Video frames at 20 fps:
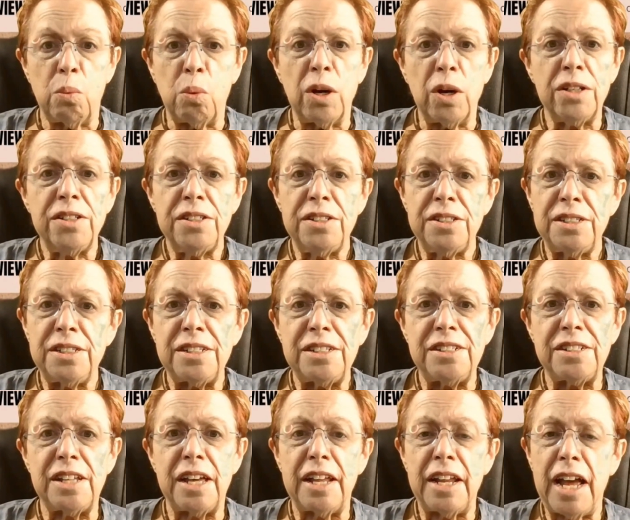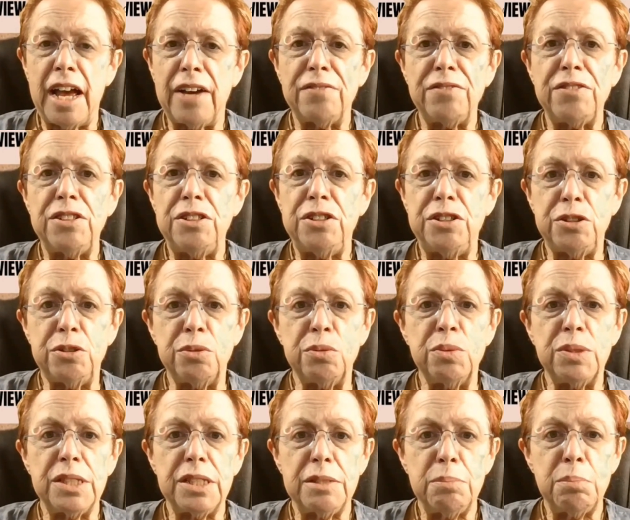what does that have to
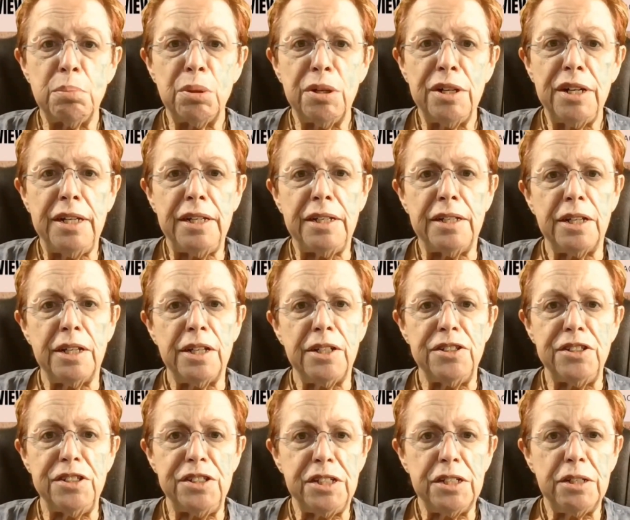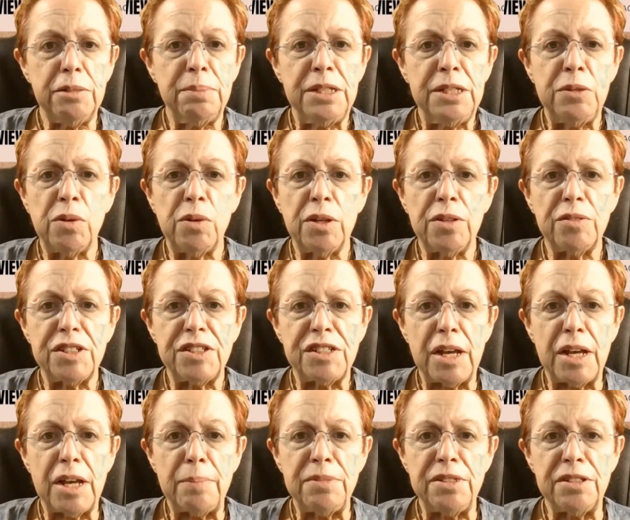do with the brain? GLP 1
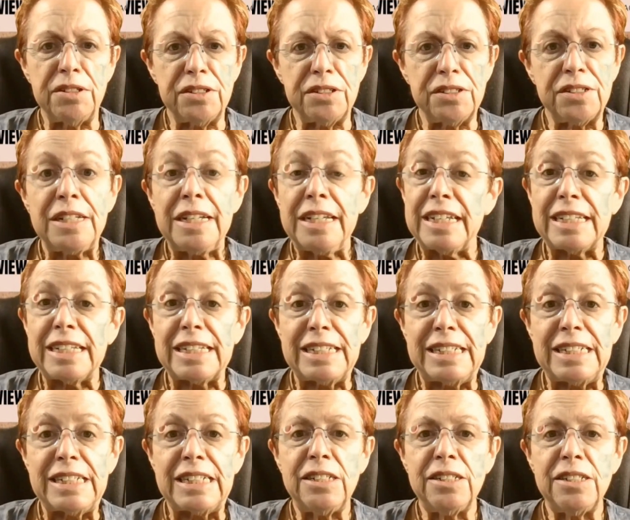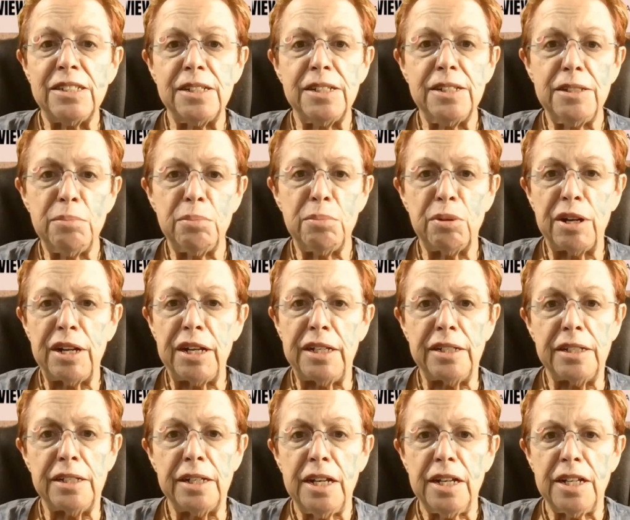receptors exist in the
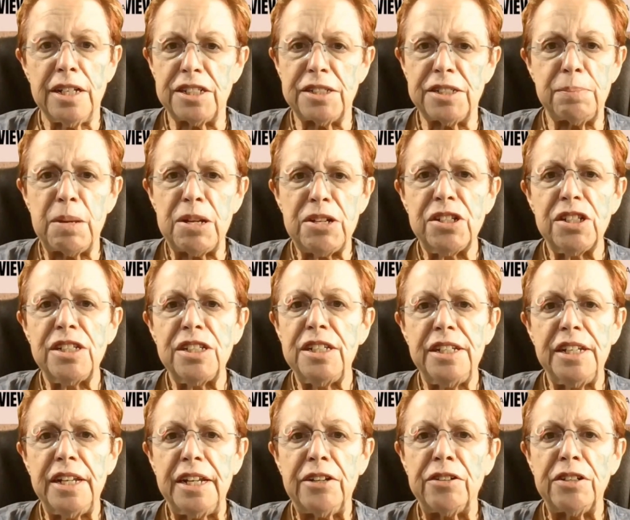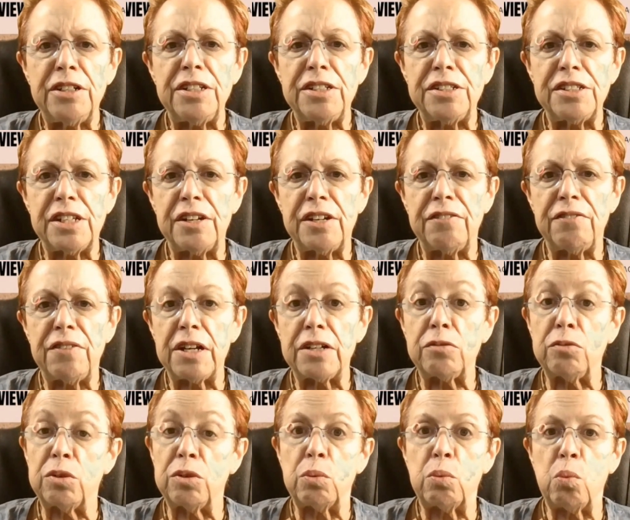brain, especially in areas that
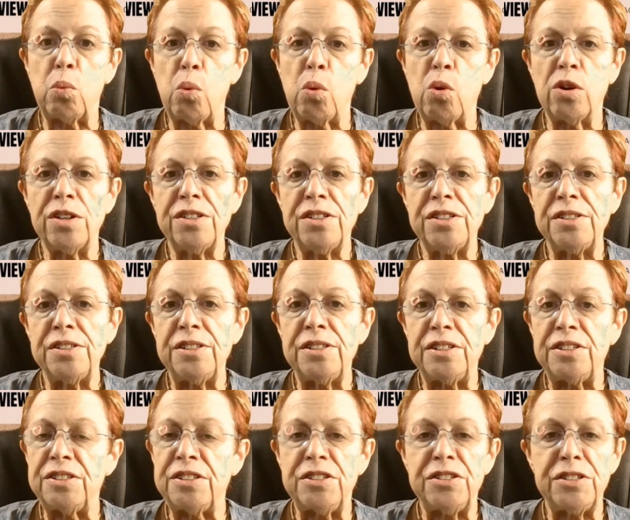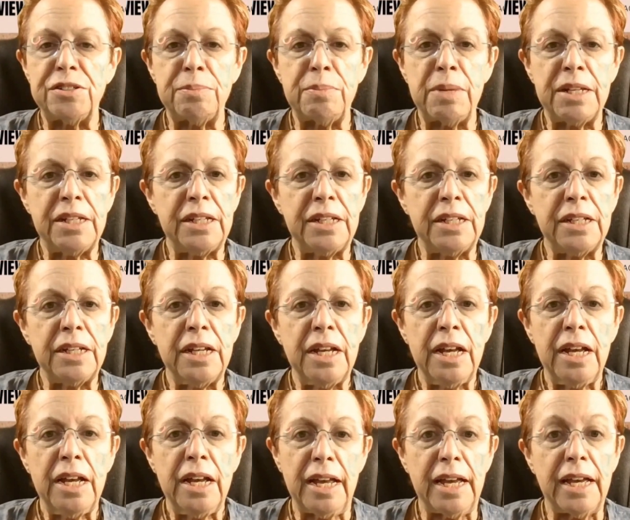affect rewards and decision making